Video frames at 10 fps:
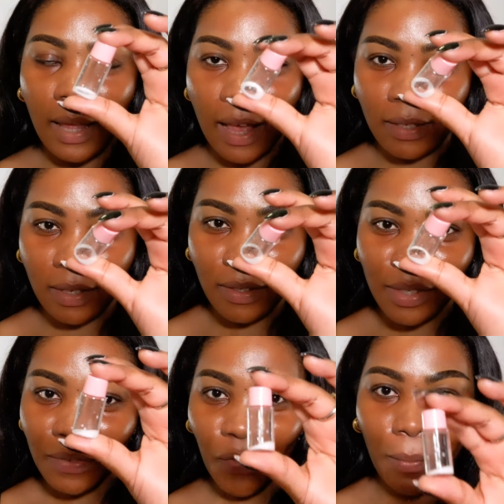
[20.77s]
the
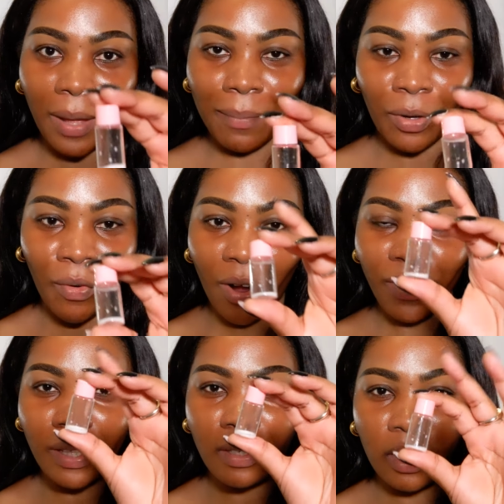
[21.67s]
Essence from Pat
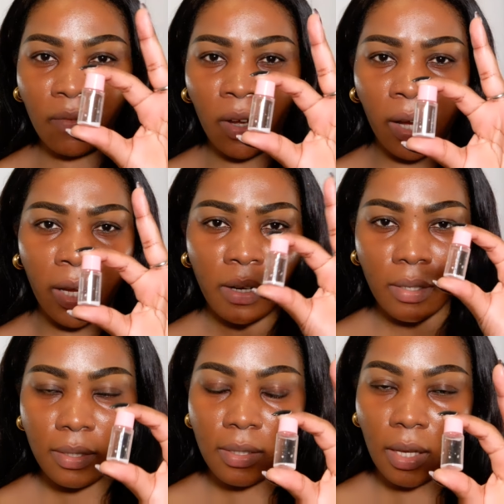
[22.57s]
McGrath. It's
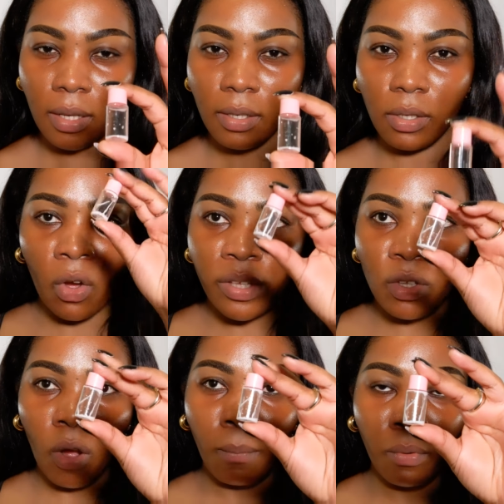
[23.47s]
Divine Skin. I got a
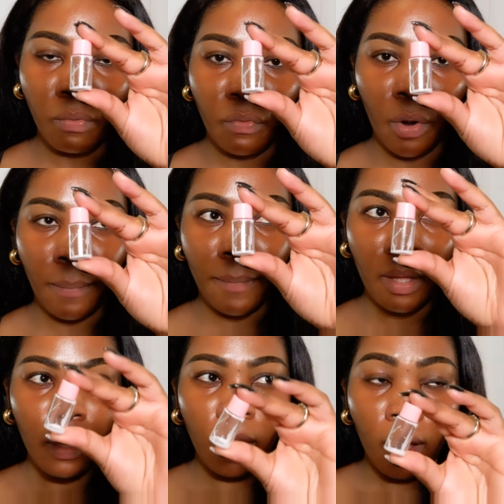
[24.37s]
sample from
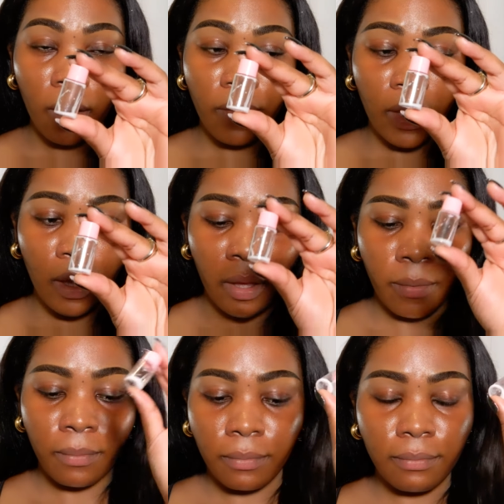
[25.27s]
the
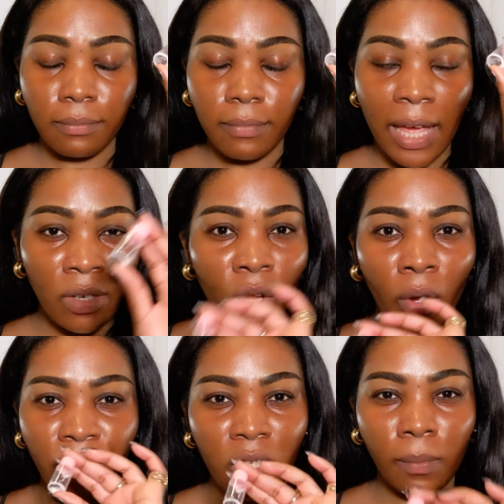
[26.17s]
um, end
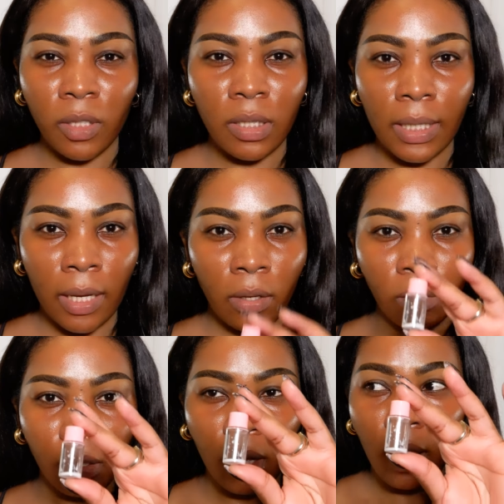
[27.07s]
of summer
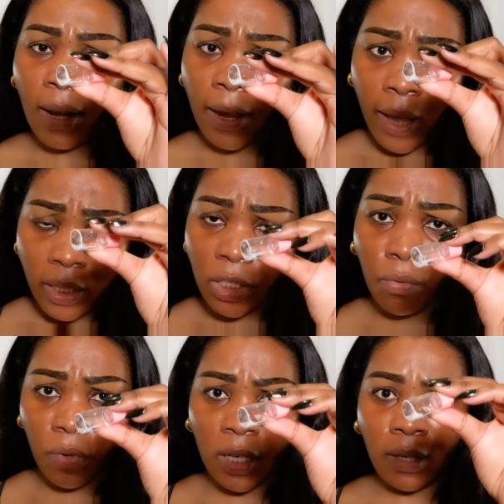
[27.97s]
sale. And I
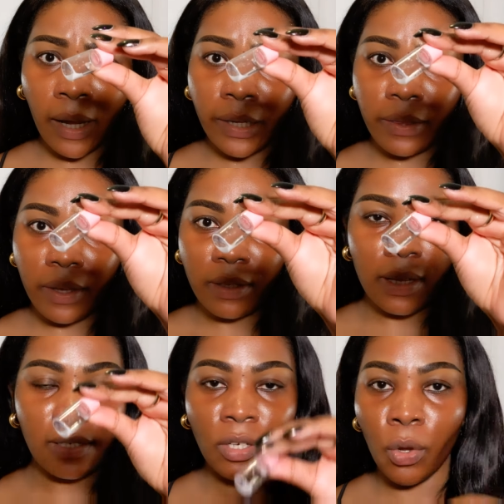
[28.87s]
actually really like
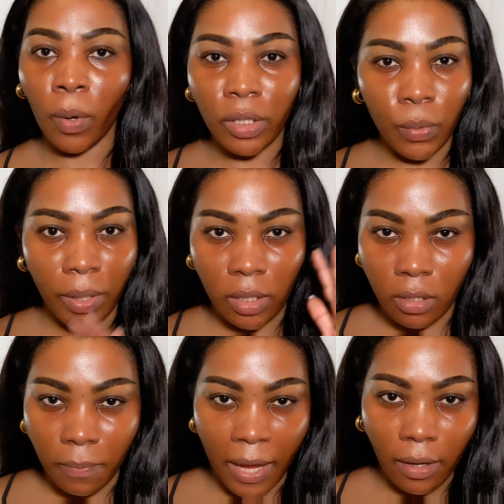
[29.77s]
this. I didn't know what to
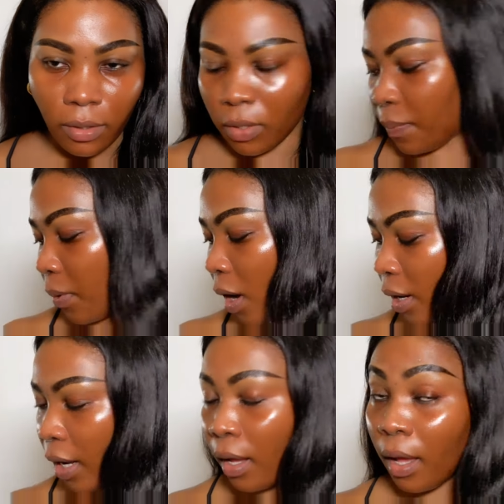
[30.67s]
expect,
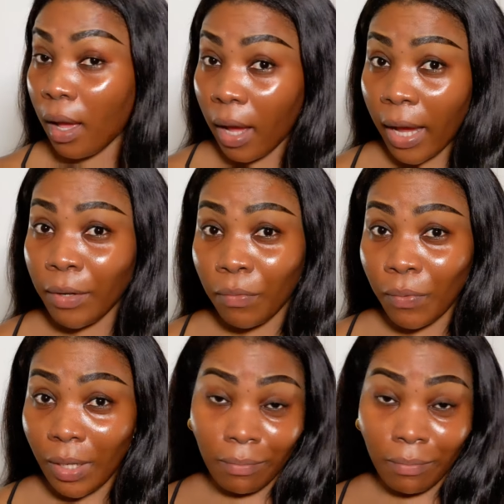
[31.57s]
but I